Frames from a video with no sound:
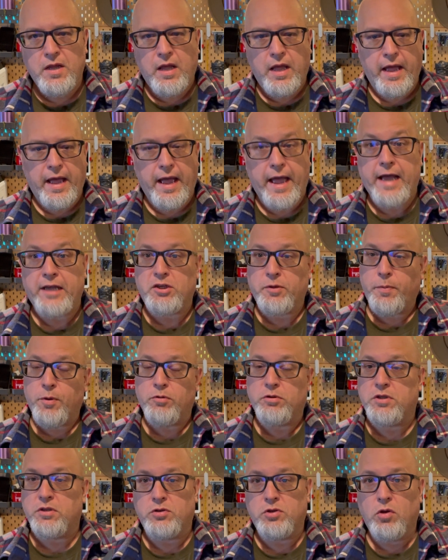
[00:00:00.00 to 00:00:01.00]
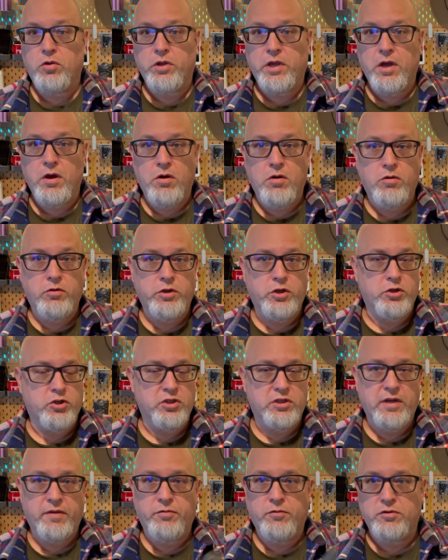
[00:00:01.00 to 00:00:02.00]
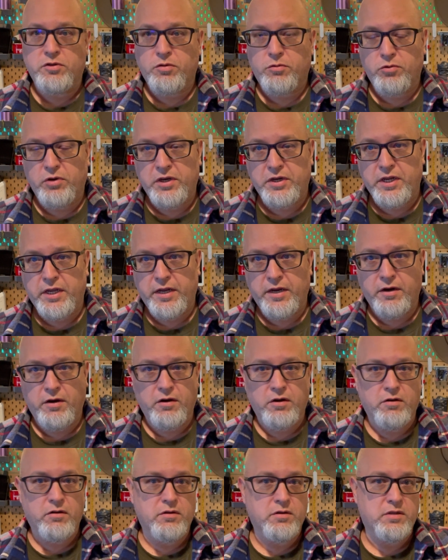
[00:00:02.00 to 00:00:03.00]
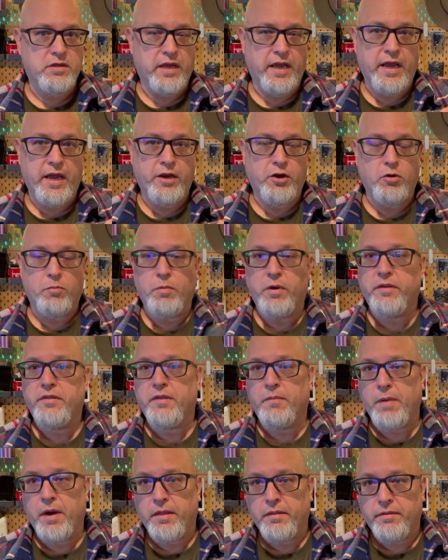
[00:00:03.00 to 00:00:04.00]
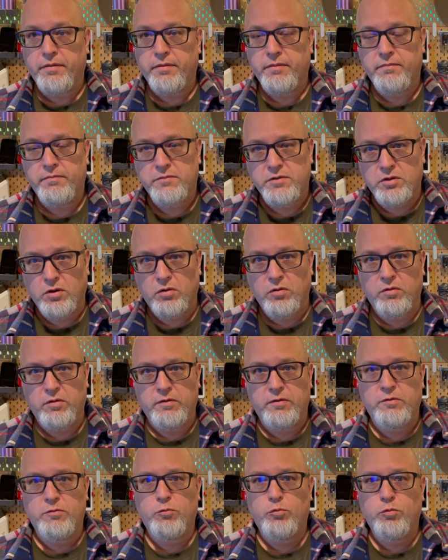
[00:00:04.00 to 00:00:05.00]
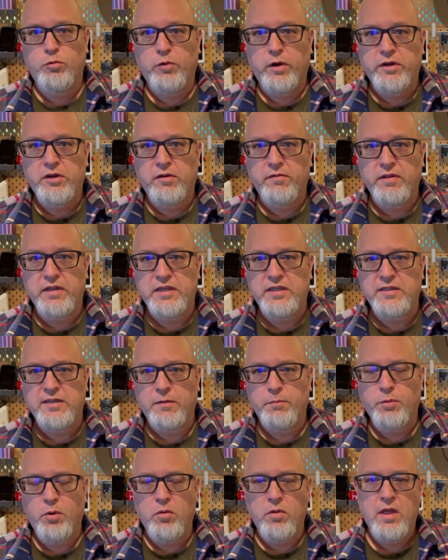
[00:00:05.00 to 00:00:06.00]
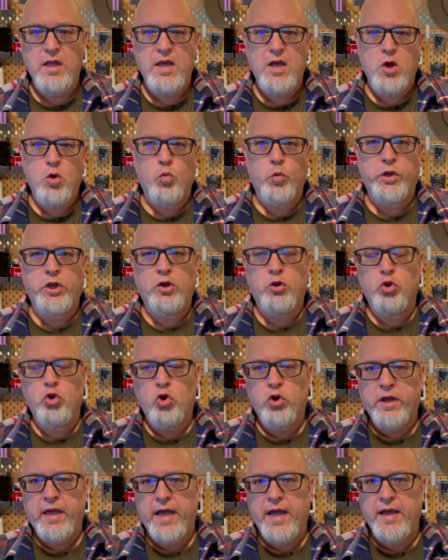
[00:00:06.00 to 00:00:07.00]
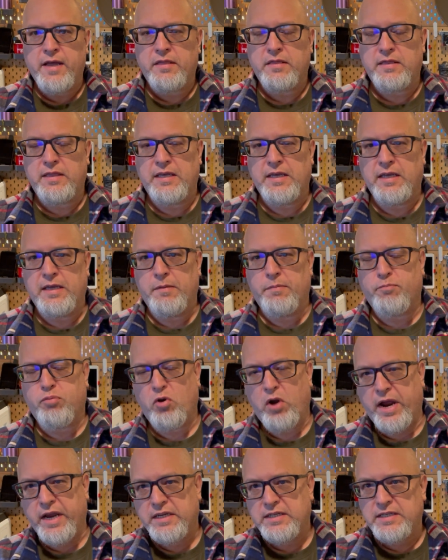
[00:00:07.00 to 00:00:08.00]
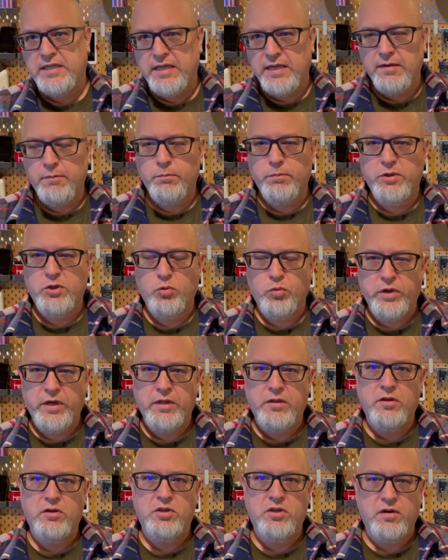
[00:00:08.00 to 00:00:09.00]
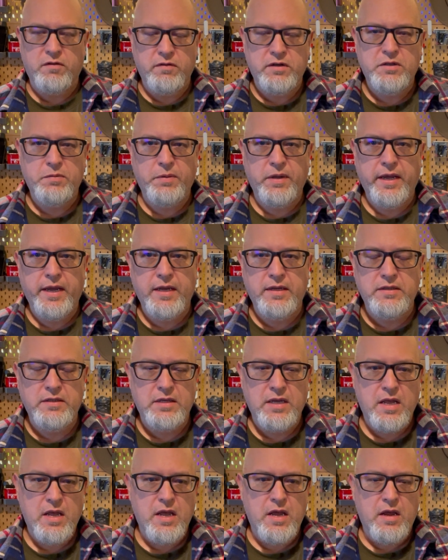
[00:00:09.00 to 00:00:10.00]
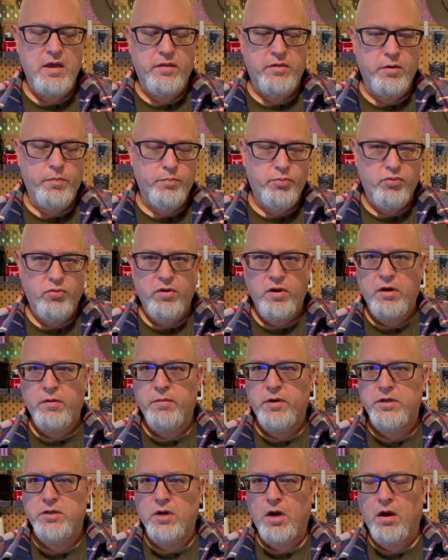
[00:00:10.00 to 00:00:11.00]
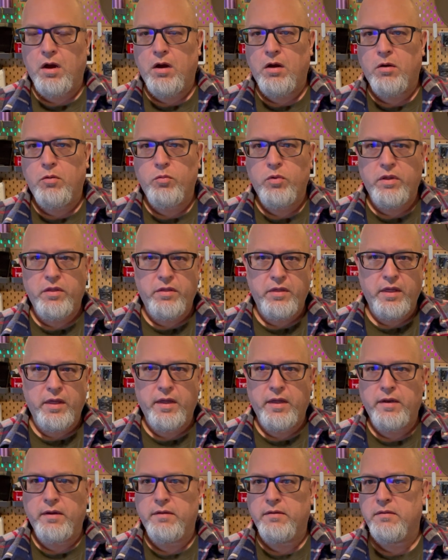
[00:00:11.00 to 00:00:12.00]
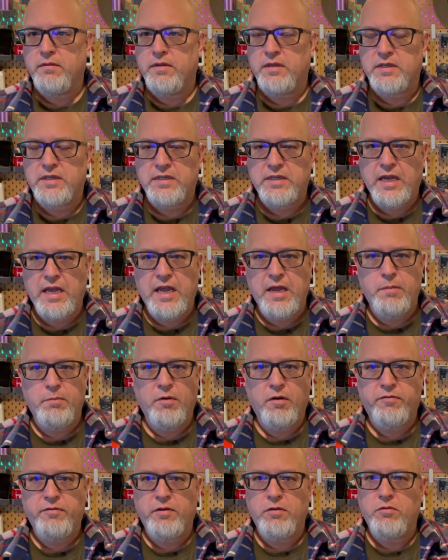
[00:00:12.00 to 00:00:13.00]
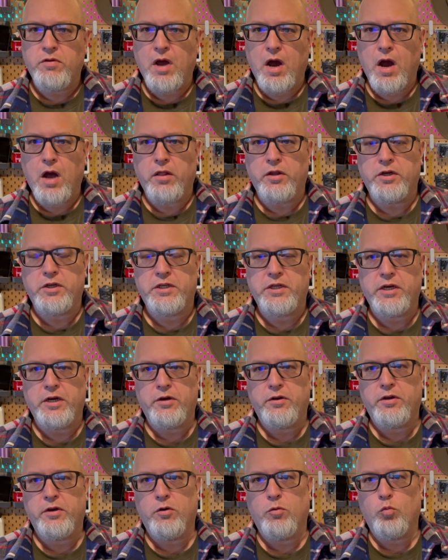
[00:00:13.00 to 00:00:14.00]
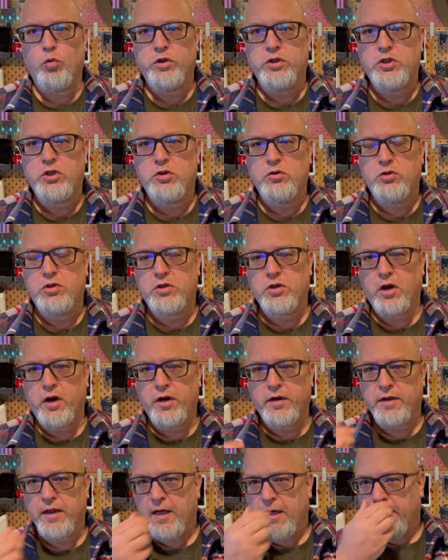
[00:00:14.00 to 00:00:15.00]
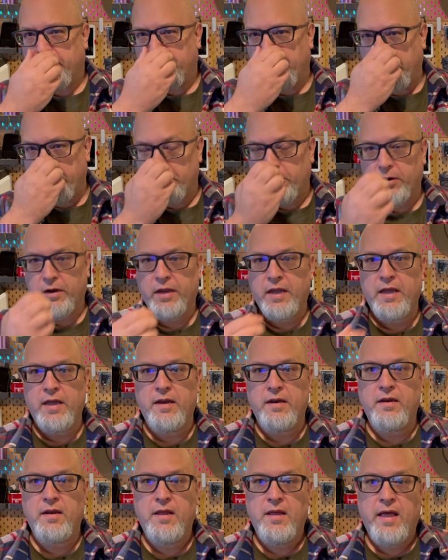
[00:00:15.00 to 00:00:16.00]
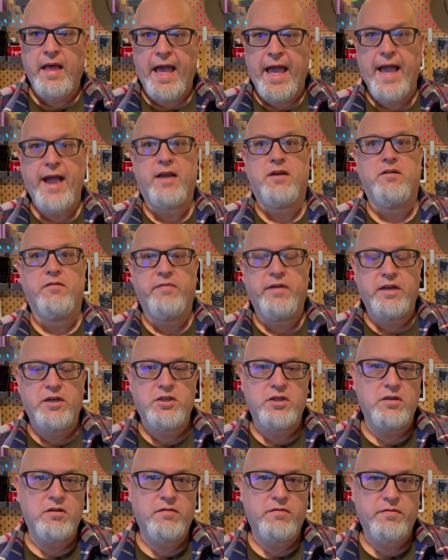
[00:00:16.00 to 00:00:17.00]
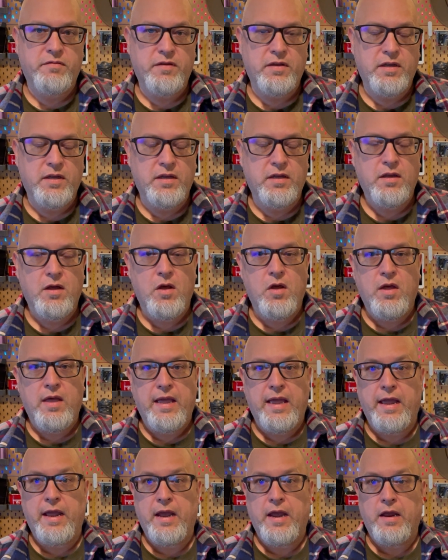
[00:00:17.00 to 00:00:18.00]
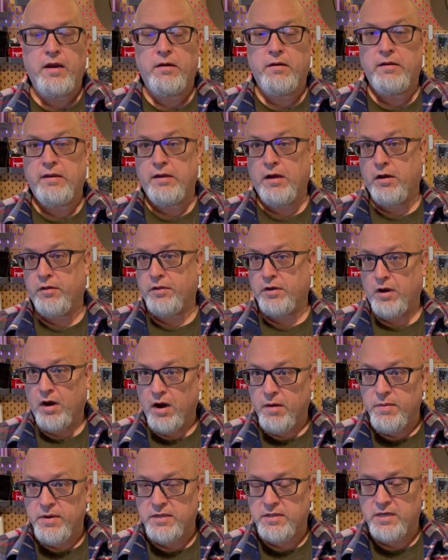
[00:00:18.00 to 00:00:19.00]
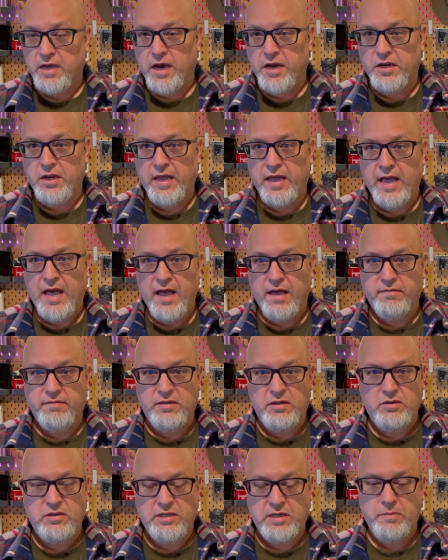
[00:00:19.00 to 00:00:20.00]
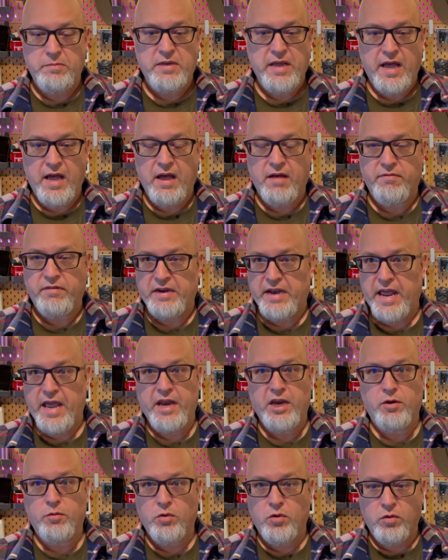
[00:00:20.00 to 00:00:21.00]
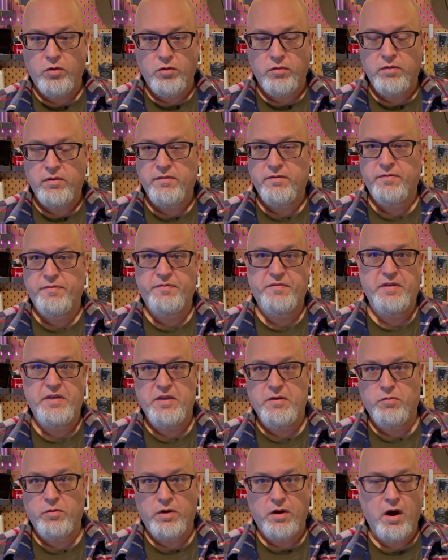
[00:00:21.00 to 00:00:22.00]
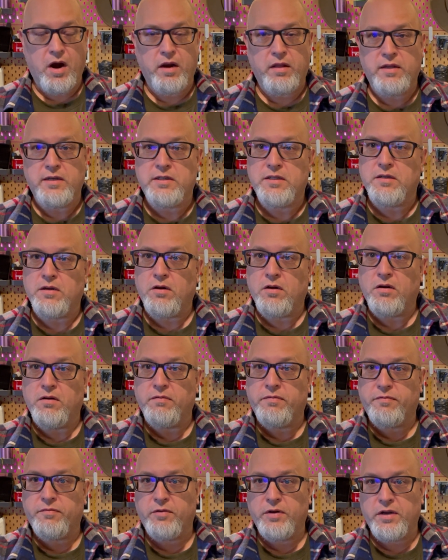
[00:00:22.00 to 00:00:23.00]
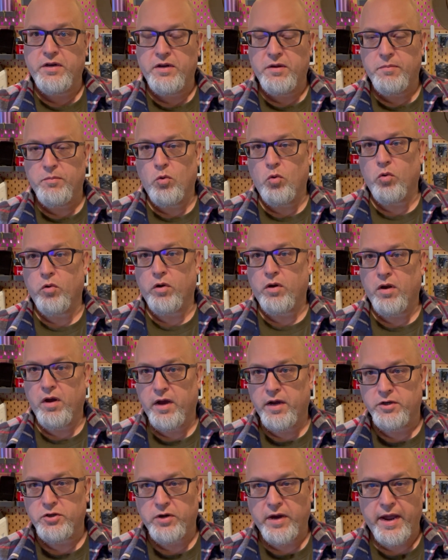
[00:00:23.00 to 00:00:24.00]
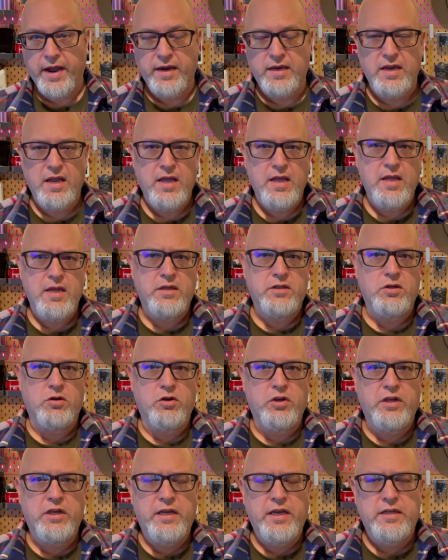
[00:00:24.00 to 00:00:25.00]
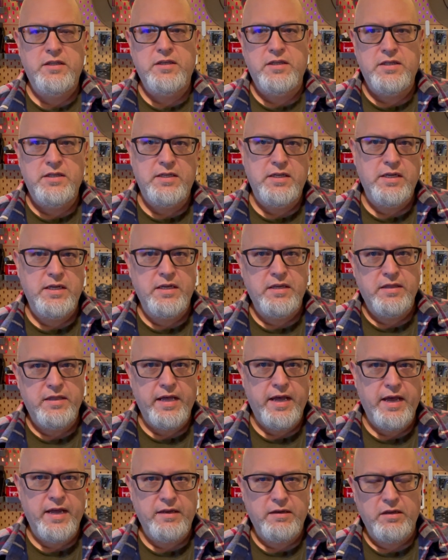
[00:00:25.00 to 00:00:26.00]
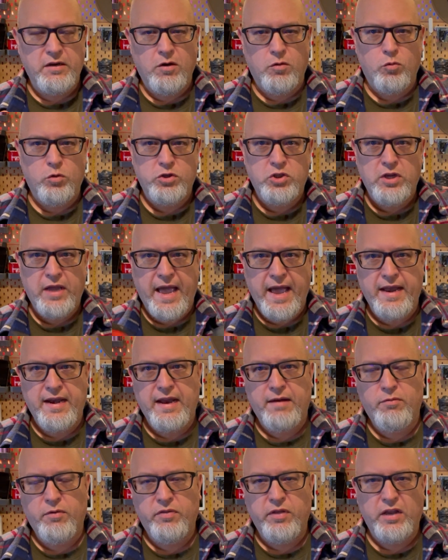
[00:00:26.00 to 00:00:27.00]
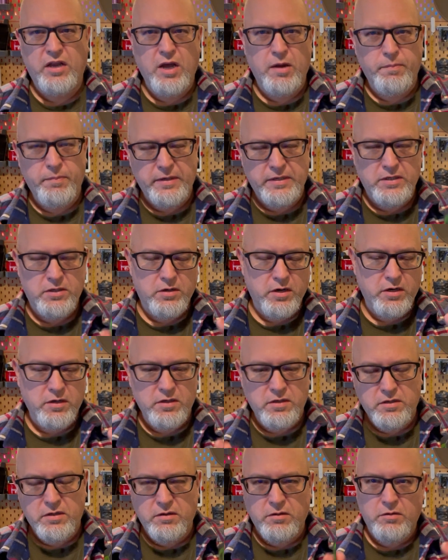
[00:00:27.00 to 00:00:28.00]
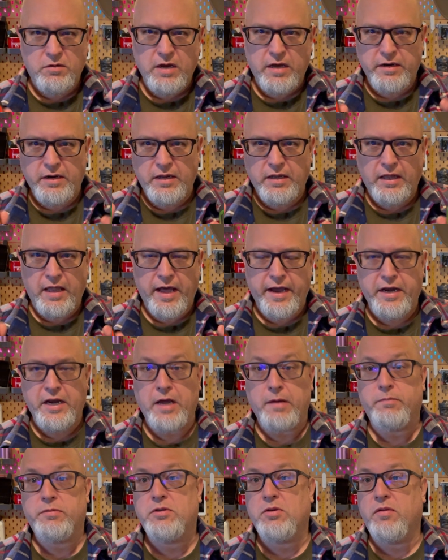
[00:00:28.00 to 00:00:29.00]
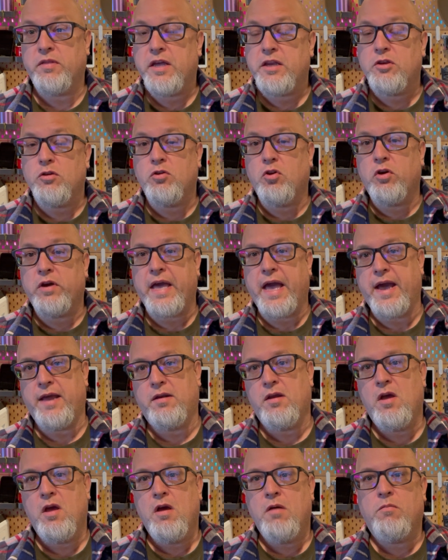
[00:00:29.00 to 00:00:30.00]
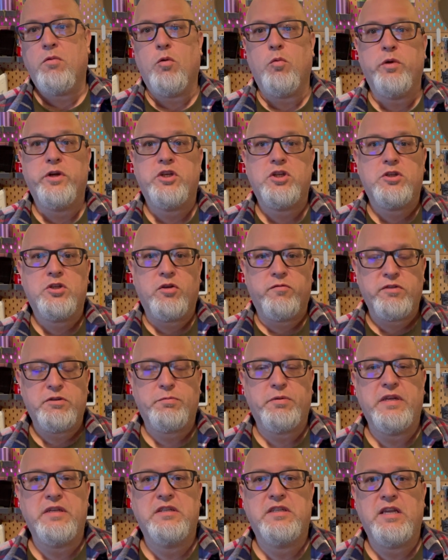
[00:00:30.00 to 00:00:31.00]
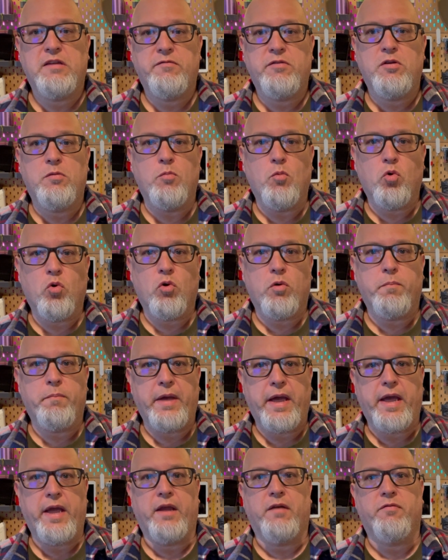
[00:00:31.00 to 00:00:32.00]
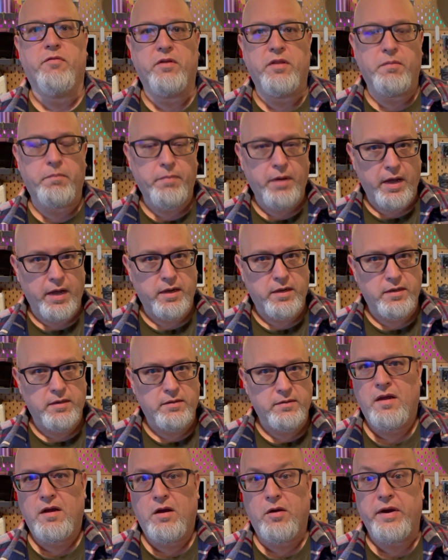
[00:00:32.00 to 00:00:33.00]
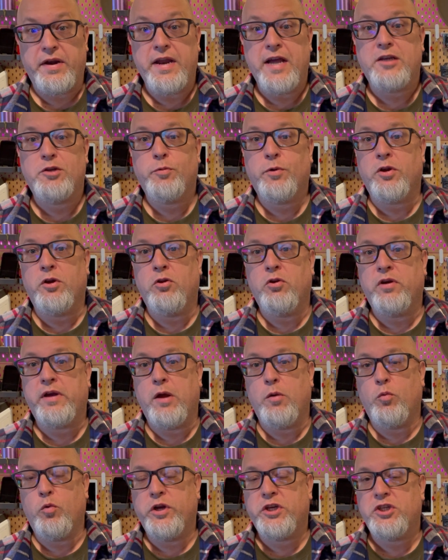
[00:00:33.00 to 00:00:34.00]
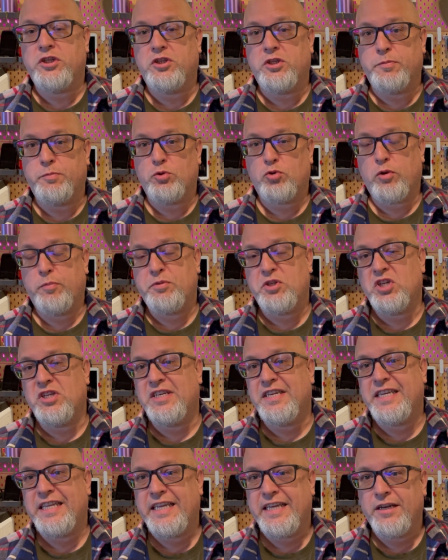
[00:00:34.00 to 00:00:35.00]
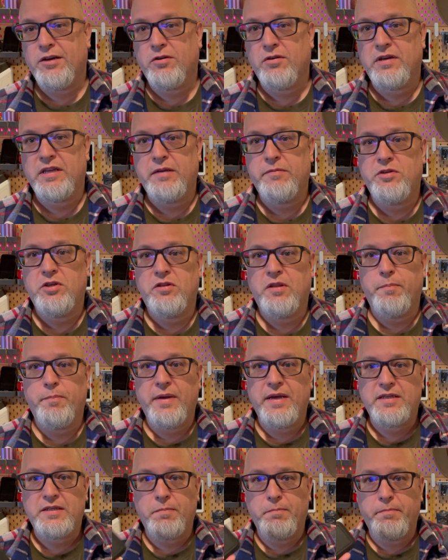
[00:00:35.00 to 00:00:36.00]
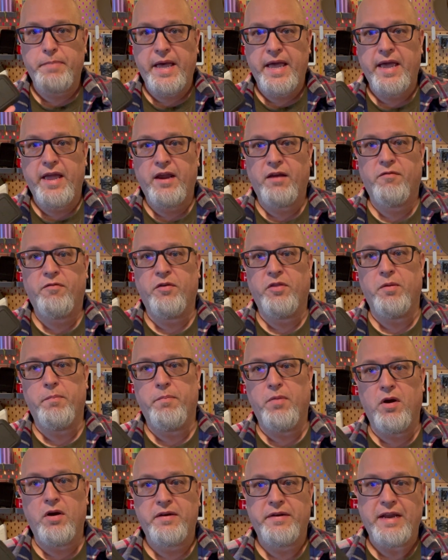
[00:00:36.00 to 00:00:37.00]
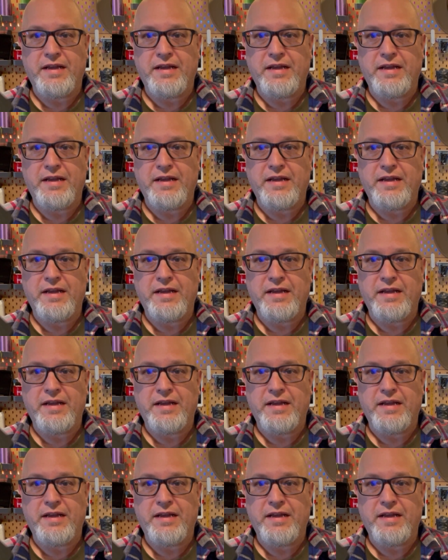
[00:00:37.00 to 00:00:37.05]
Uh, as opposed to Zoleo, you just have those three tiers and you're month to month. So it's relatively simple. When you look at the pricing between the service plans, they're pretty much all within the same a few dollars here. You know, once you start factoring in activation fee, and on the Garmin side, you have you seem to have an annual fee regardless of freedom or contract. So you get to see that, you know, once you add everything up, it starts to kind of line up. So then you look at, well, which service plans give you more bang for the buck? All right, next we're gonna look at which subscription tier gives you the best bang for the buck.